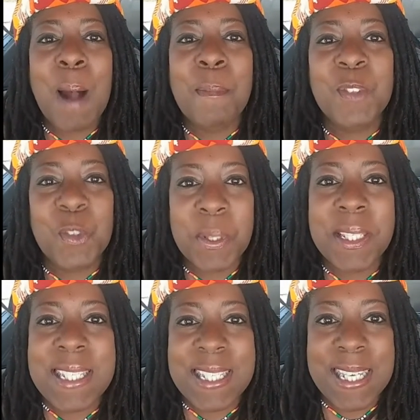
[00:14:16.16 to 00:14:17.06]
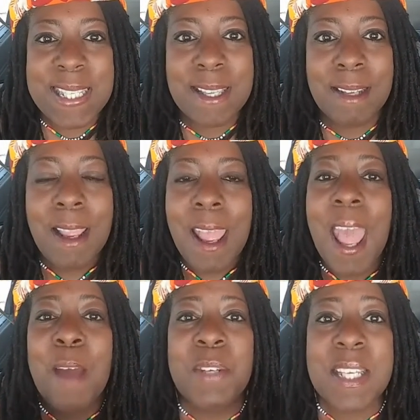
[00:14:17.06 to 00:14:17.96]
during this season.
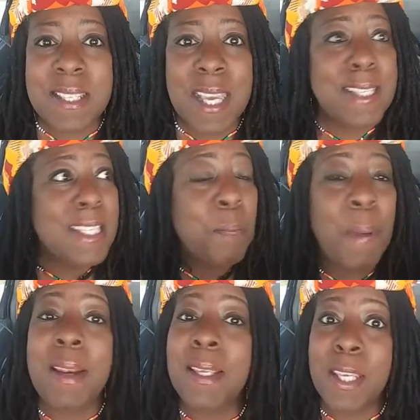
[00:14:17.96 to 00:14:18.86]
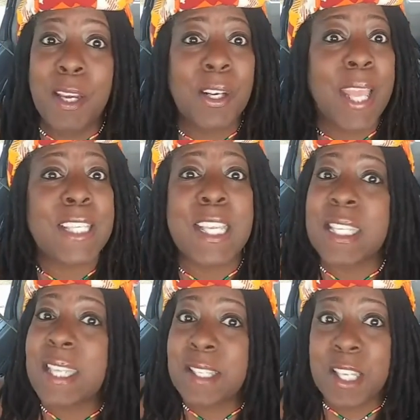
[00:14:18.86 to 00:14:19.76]
And this season is about a year. Like,
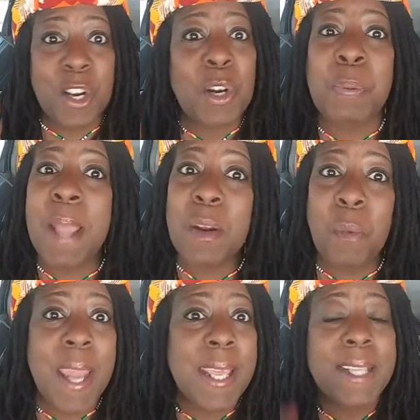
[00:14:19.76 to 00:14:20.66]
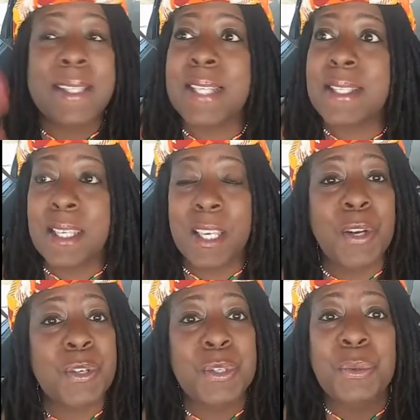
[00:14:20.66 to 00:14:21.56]
it takes a year to plan a wedding. It takes a
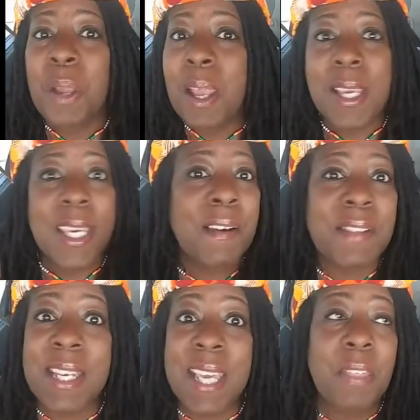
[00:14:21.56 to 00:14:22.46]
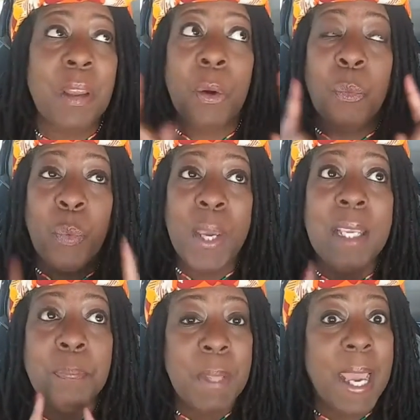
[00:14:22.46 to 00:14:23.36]
year to get everything together.
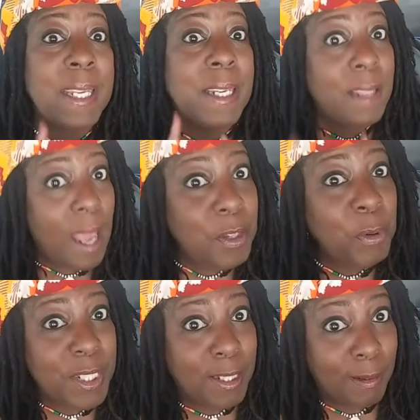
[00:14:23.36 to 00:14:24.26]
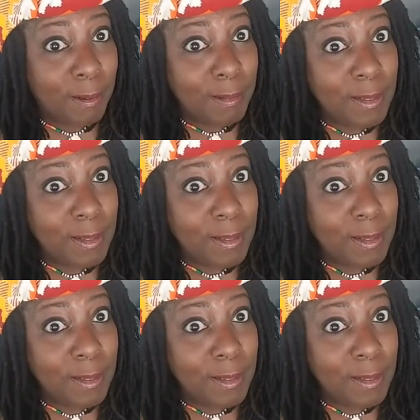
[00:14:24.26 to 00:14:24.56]
We planned it in under a year